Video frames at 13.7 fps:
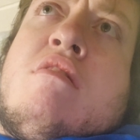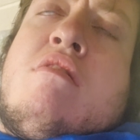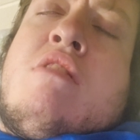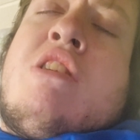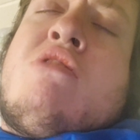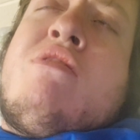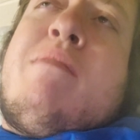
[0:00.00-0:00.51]

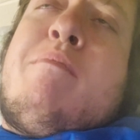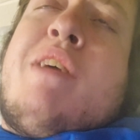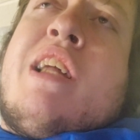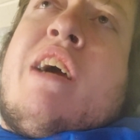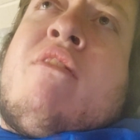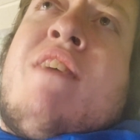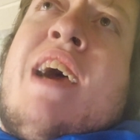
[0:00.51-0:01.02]
They're treating me
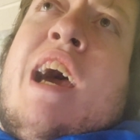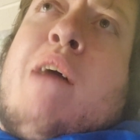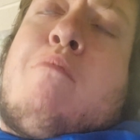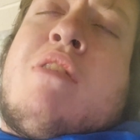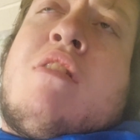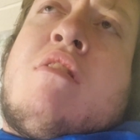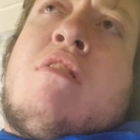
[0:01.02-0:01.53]
like
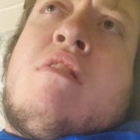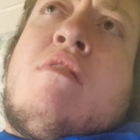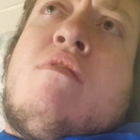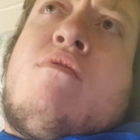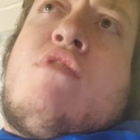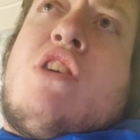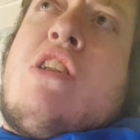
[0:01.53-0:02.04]
crap
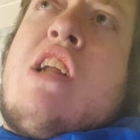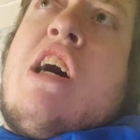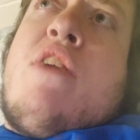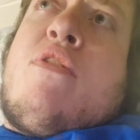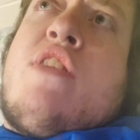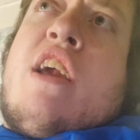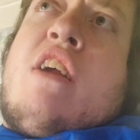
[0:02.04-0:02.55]
for
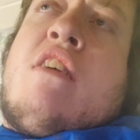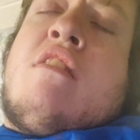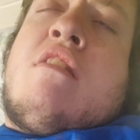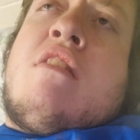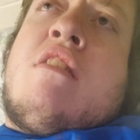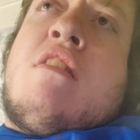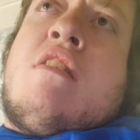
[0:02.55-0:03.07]
nothing.
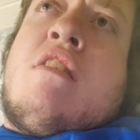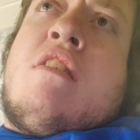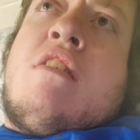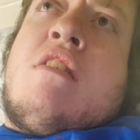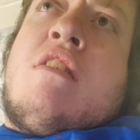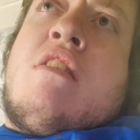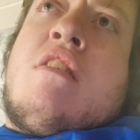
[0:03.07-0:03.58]

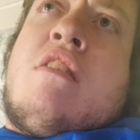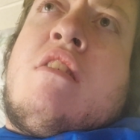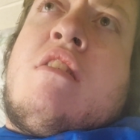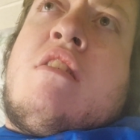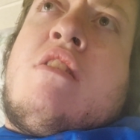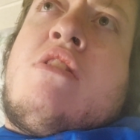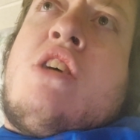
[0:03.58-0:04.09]

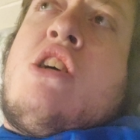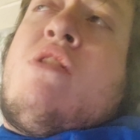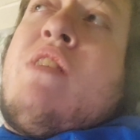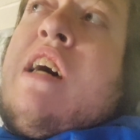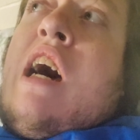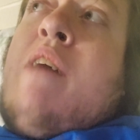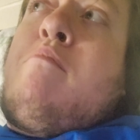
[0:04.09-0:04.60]
So you know
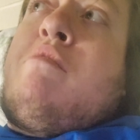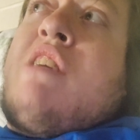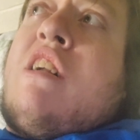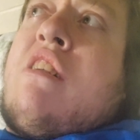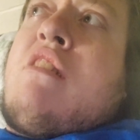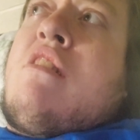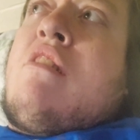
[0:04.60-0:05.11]
what? I'm
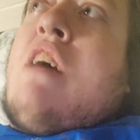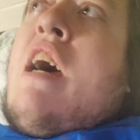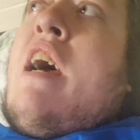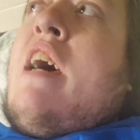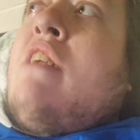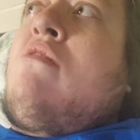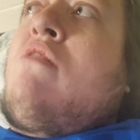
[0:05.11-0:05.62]
done.
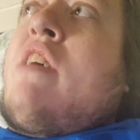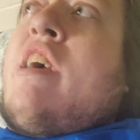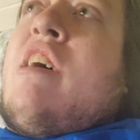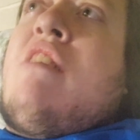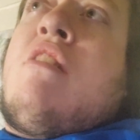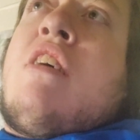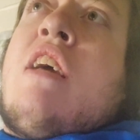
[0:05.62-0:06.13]
I, I don't
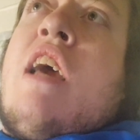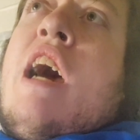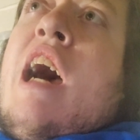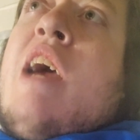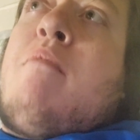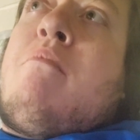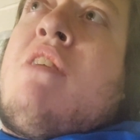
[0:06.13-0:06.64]
care.
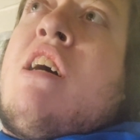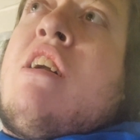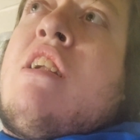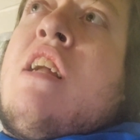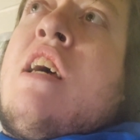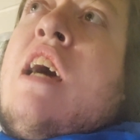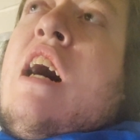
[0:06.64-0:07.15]
I am
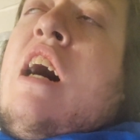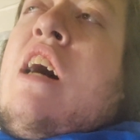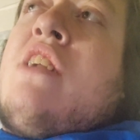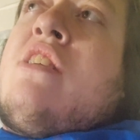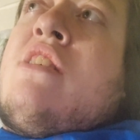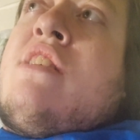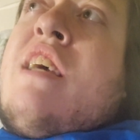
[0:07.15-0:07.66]
done.
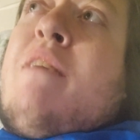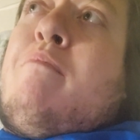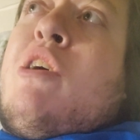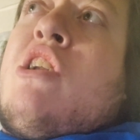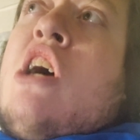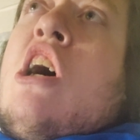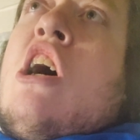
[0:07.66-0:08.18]
I'll just take
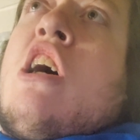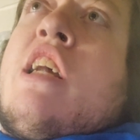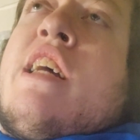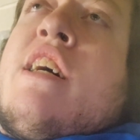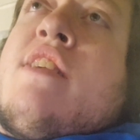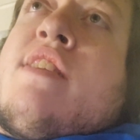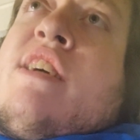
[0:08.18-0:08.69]
my dog
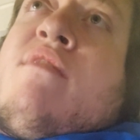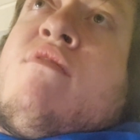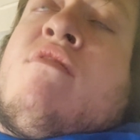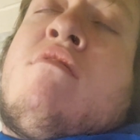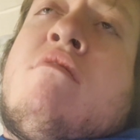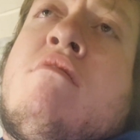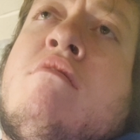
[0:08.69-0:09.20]
and I'll leave.
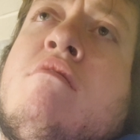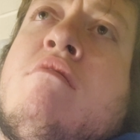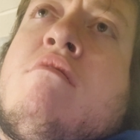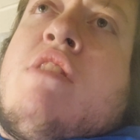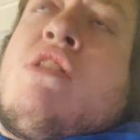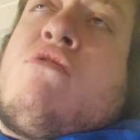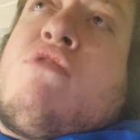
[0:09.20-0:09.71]

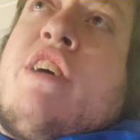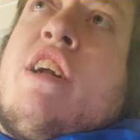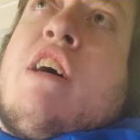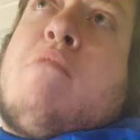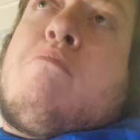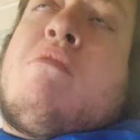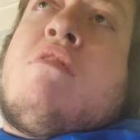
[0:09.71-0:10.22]
It's straight
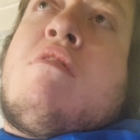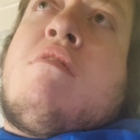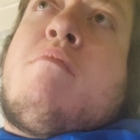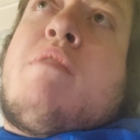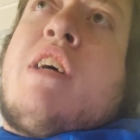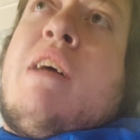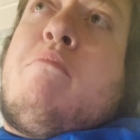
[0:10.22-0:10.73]
up.
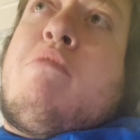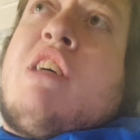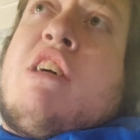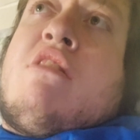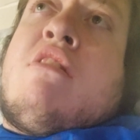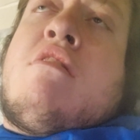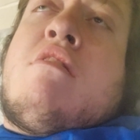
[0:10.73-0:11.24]
Because I'm done.